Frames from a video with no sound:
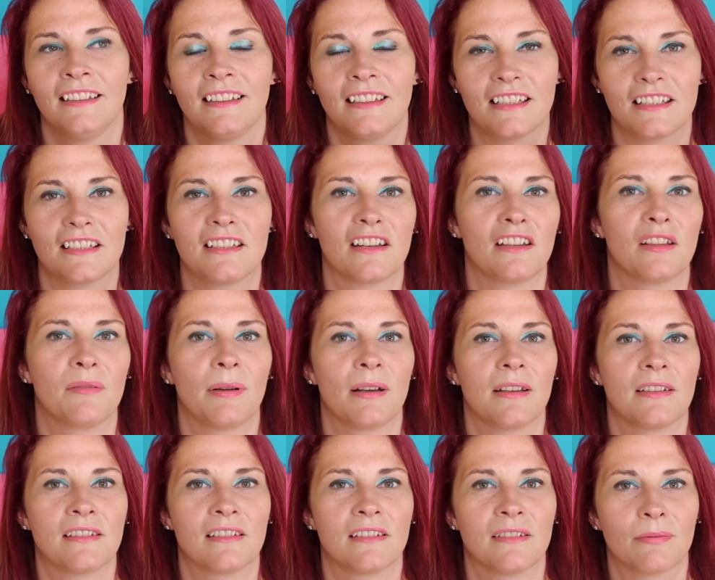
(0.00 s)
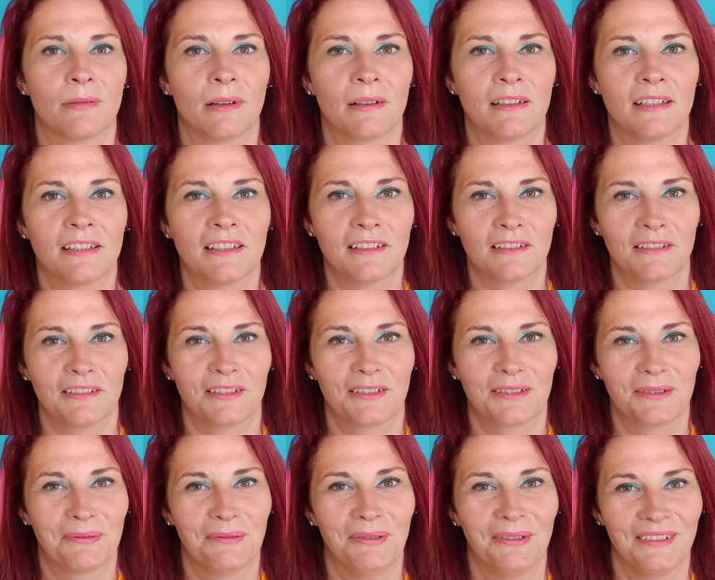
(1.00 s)
get to know the person as well. You don't
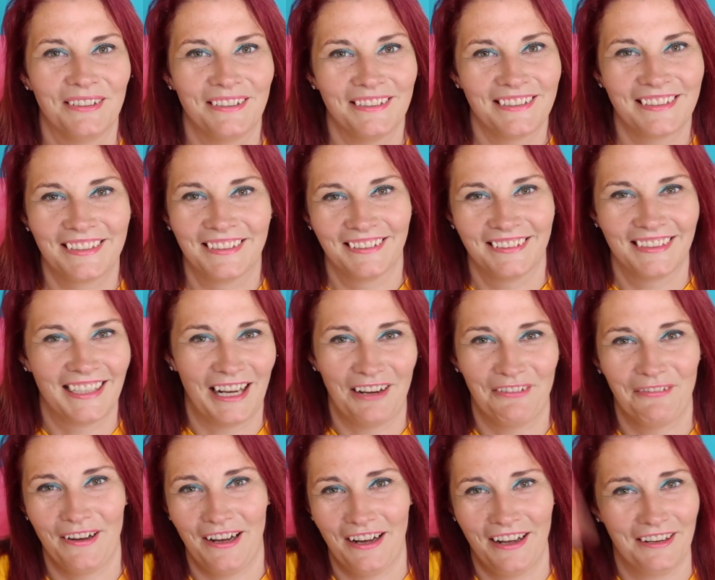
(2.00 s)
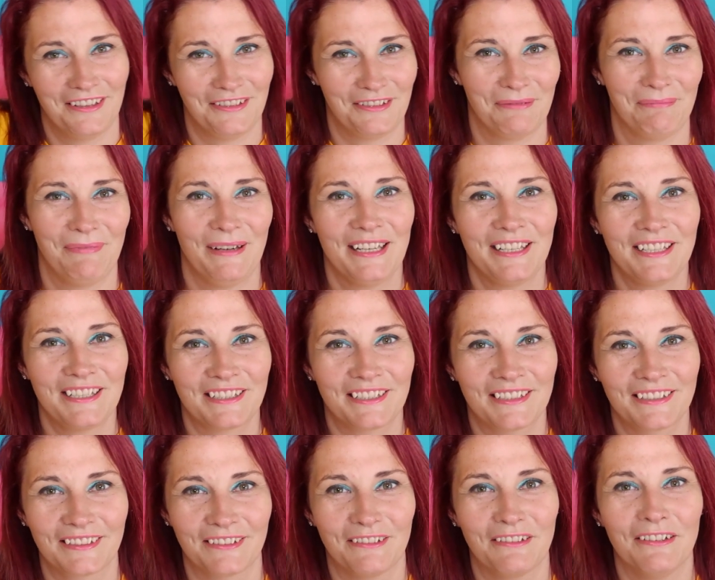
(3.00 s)
just want to have 100
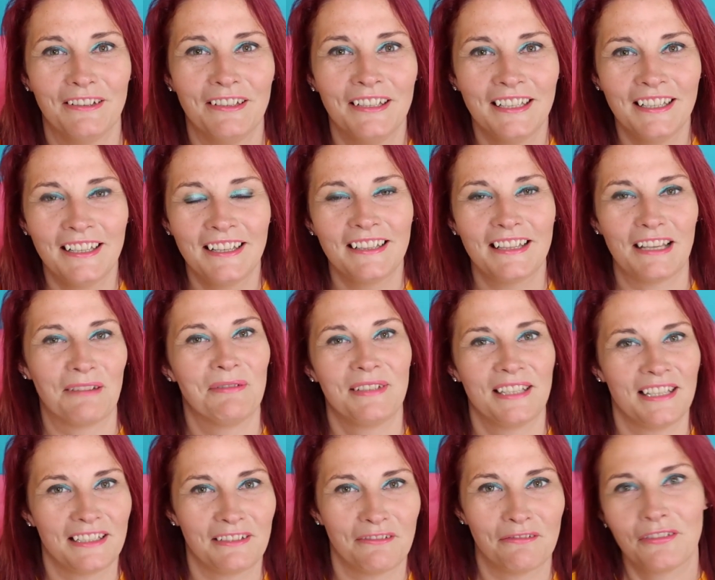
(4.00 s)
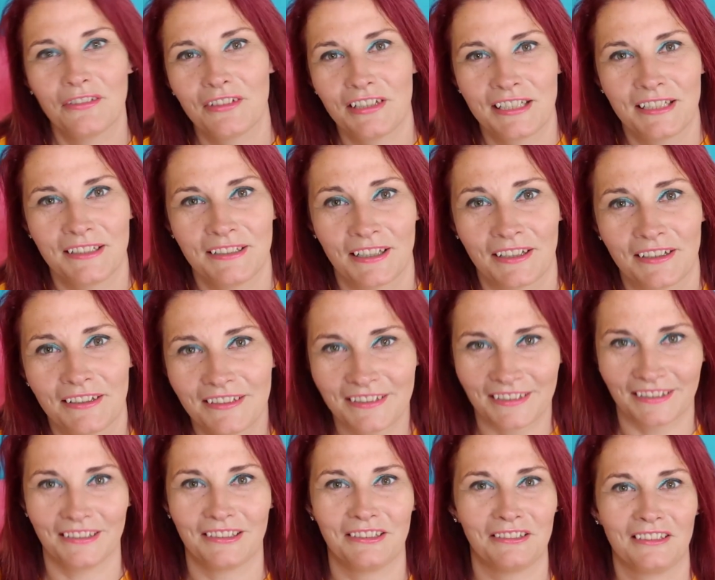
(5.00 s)
pictures or them sending voice notes
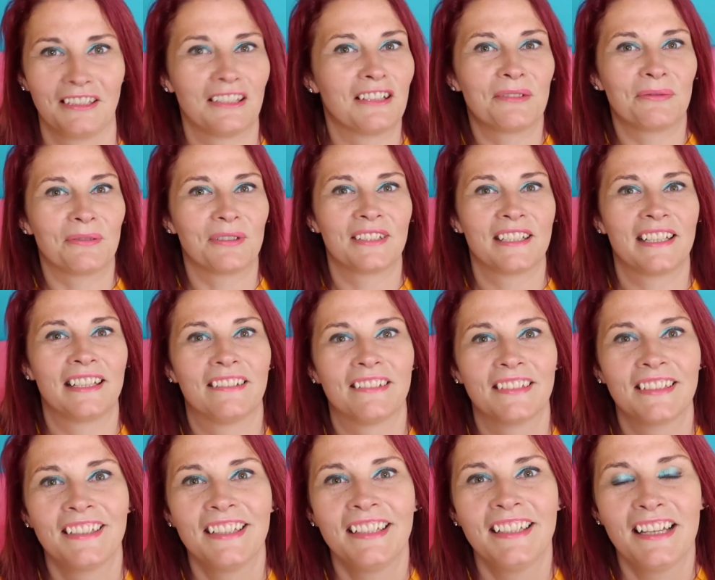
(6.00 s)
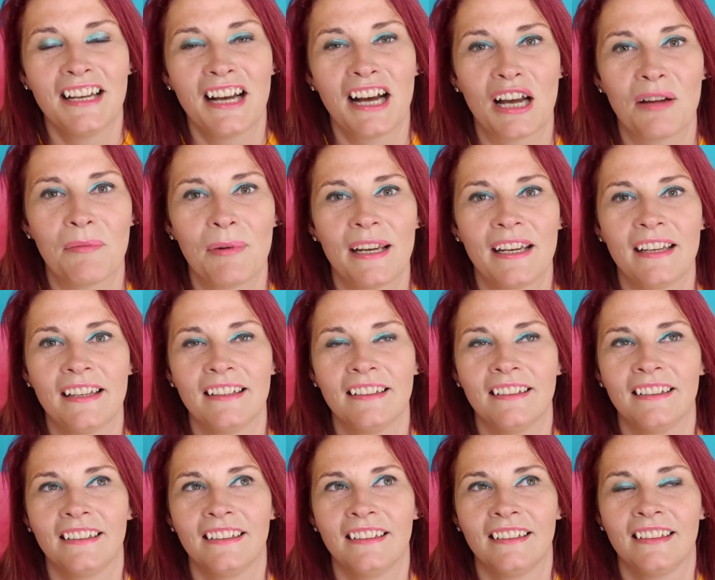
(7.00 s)
and God knows what else. I mean,
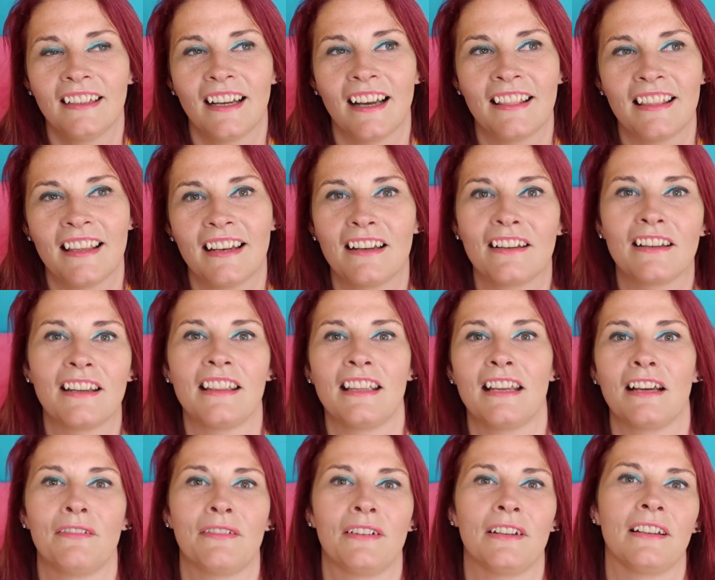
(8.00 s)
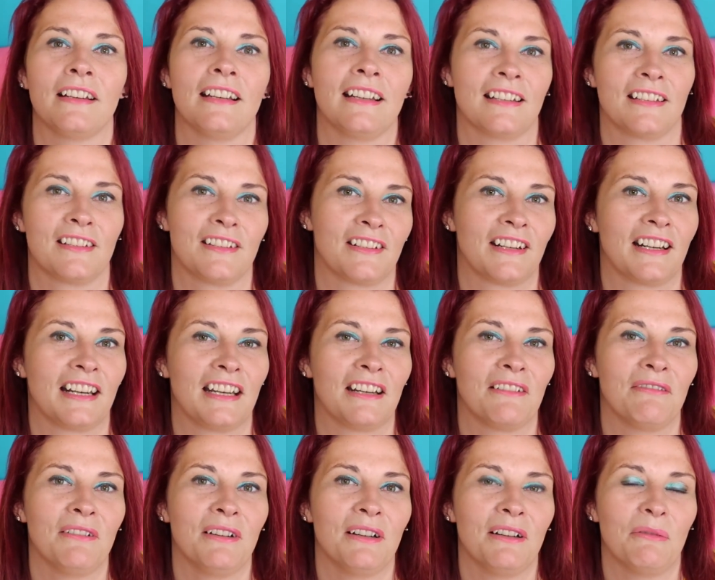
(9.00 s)
and then I get the other
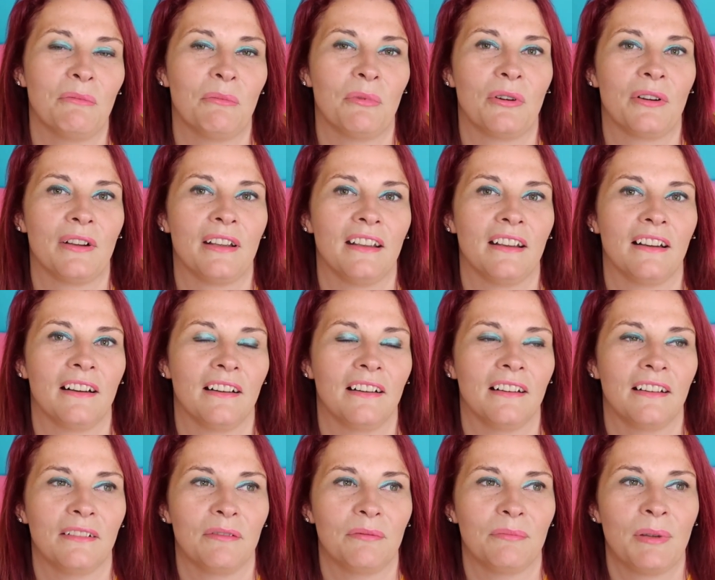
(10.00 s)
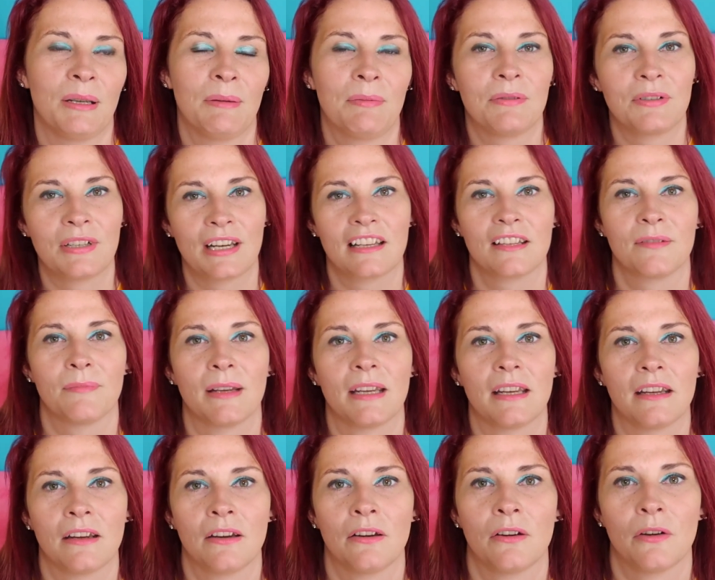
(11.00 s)
extreme, what people chat to
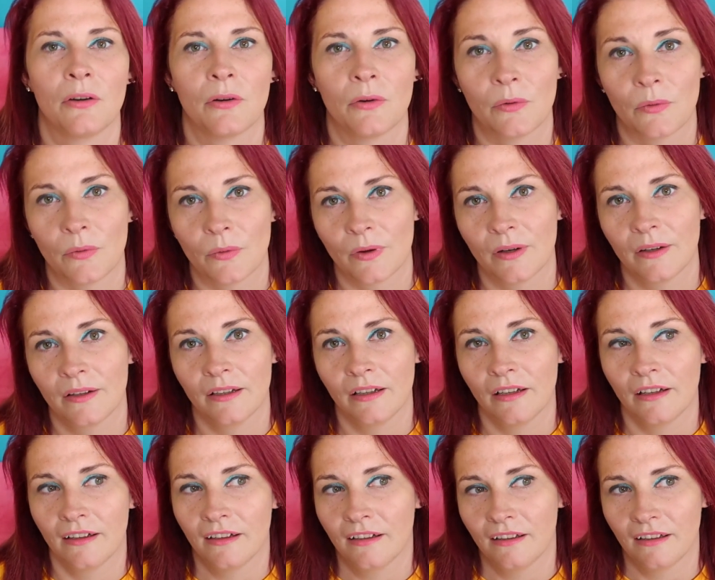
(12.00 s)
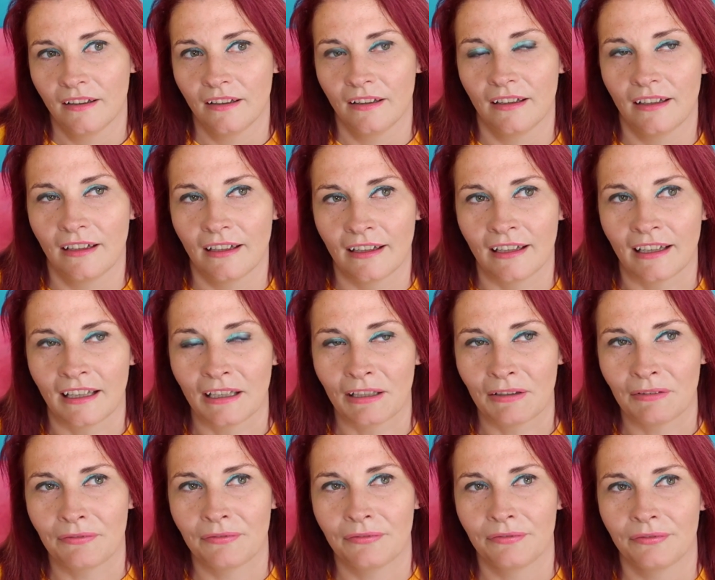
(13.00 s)
me who
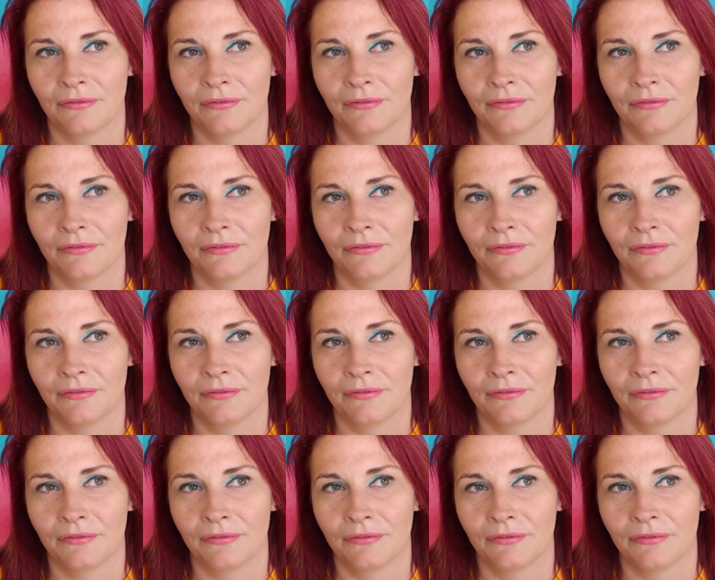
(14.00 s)
have